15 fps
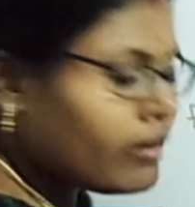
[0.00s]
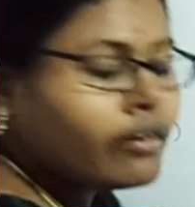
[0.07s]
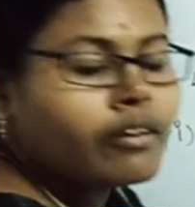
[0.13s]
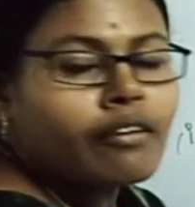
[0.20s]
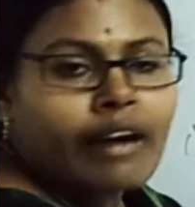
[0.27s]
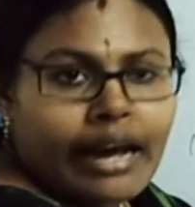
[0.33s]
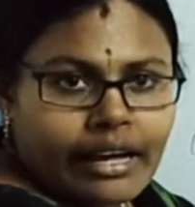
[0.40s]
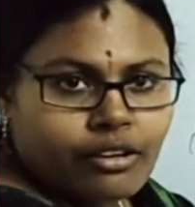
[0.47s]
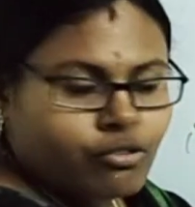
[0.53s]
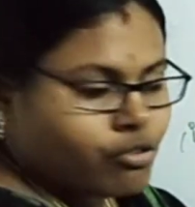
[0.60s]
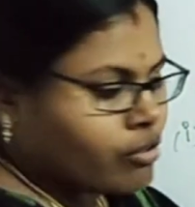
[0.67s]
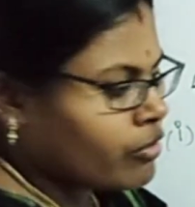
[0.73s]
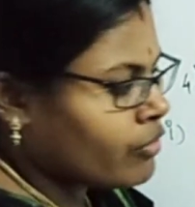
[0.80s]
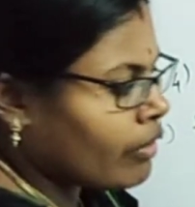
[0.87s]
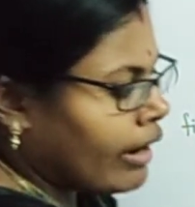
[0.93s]
range.
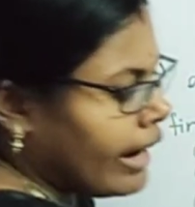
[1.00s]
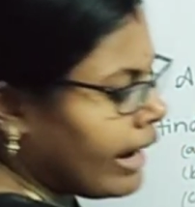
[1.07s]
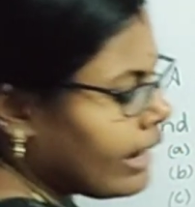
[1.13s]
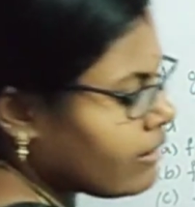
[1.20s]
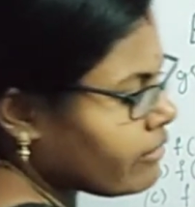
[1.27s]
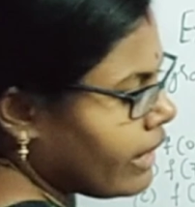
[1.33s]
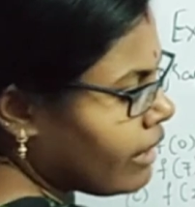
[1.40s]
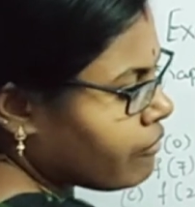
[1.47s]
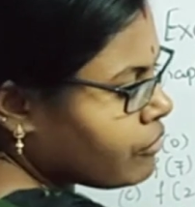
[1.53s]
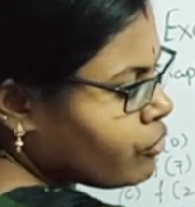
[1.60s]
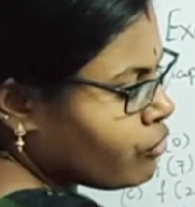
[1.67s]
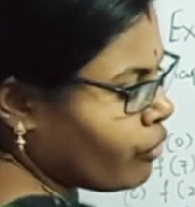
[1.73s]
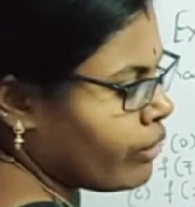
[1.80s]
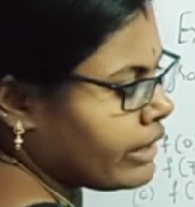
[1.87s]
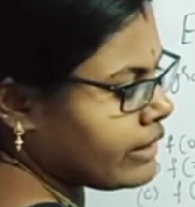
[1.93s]
So range I have to
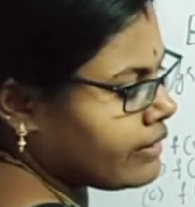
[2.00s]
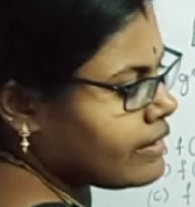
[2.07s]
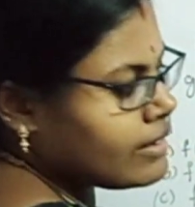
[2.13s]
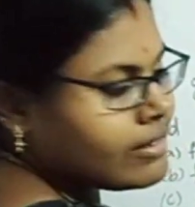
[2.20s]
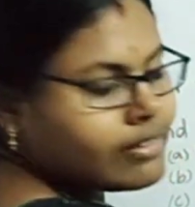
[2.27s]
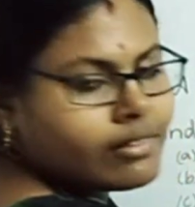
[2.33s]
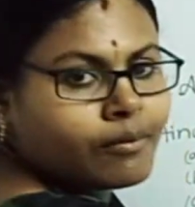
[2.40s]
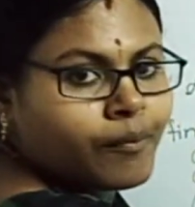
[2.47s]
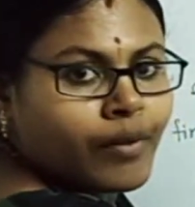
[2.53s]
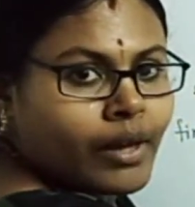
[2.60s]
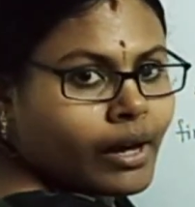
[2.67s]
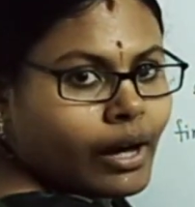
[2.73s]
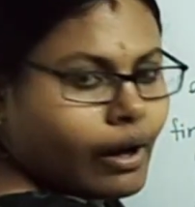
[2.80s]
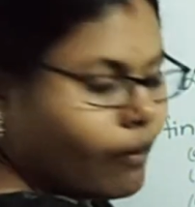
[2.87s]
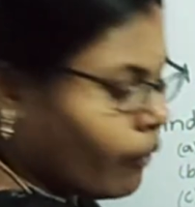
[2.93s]
show in this,
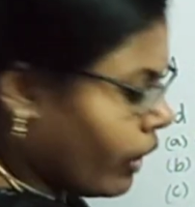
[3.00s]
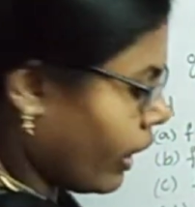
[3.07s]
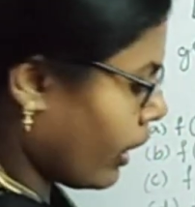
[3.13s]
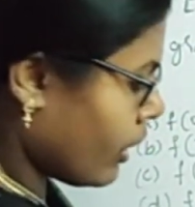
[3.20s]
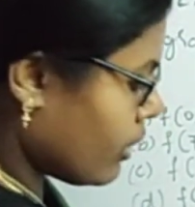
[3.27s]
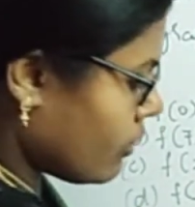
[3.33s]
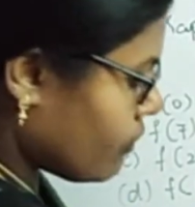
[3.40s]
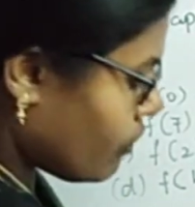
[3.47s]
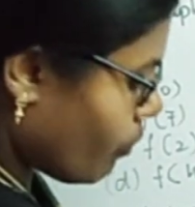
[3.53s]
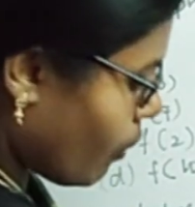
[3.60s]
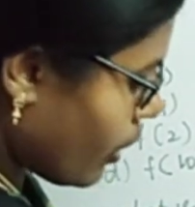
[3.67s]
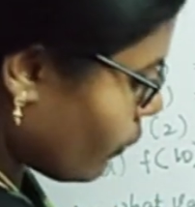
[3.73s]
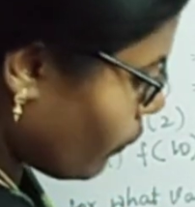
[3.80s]
okay? So what